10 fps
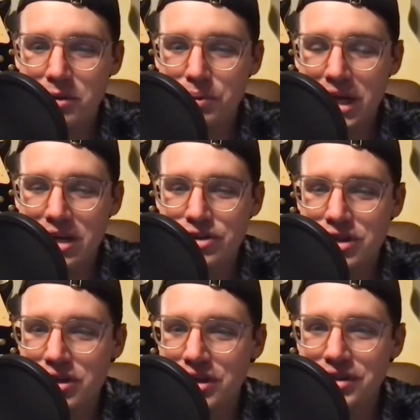the players
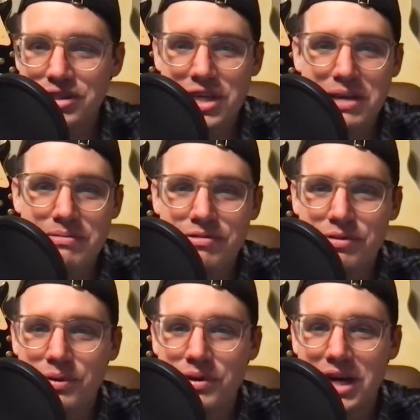that are on the team
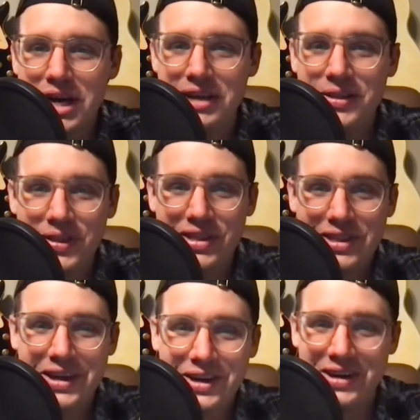for the
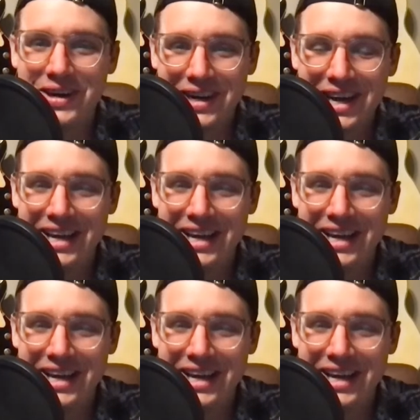Thunder?